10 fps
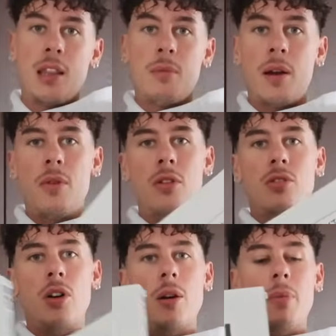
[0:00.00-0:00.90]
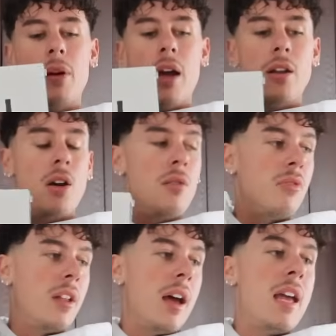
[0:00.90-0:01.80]
of my wardrobe, and
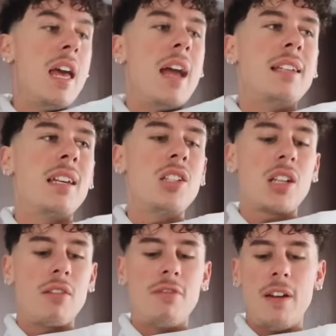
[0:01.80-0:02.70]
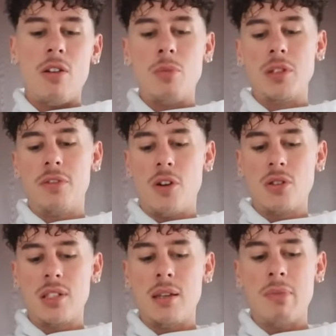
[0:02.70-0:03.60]
hopefully, it says you can fit up to
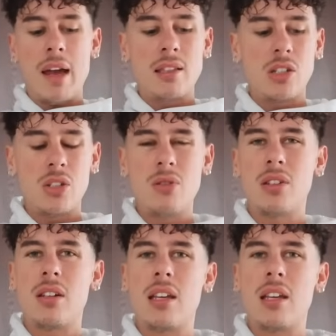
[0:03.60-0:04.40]
14 pairs of shoes on